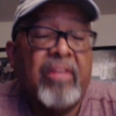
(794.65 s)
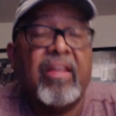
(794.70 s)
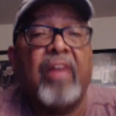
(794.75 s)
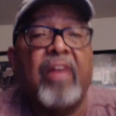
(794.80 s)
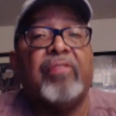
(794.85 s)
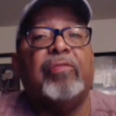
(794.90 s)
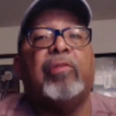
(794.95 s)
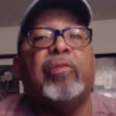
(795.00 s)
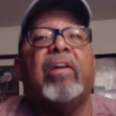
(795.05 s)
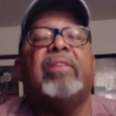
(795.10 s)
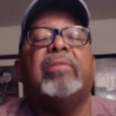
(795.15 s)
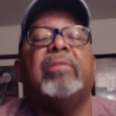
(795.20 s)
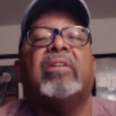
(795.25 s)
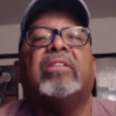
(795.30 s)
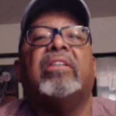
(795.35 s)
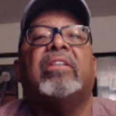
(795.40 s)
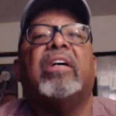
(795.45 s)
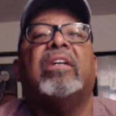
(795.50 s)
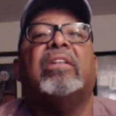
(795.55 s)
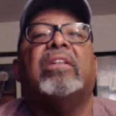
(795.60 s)
That
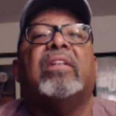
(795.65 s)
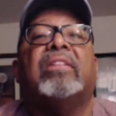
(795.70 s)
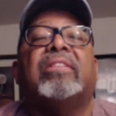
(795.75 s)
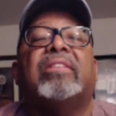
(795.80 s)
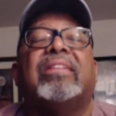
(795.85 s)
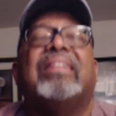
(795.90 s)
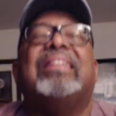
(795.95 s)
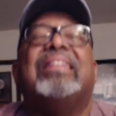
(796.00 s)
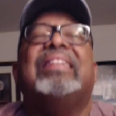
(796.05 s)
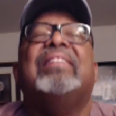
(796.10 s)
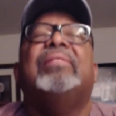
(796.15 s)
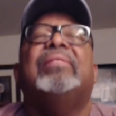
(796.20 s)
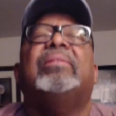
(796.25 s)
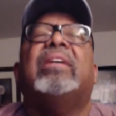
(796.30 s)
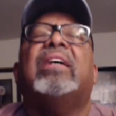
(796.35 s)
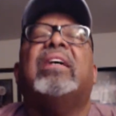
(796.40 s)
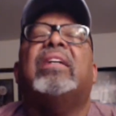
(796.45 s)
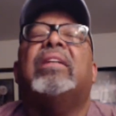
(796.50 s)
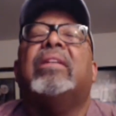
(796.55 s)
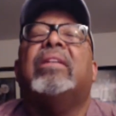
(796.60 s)
Frederick Douglass
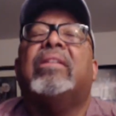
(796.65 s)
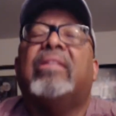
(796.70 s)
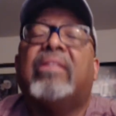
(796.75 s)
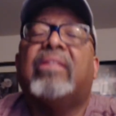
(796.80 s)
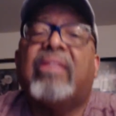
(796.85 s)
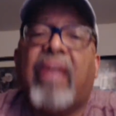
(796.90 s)
lived and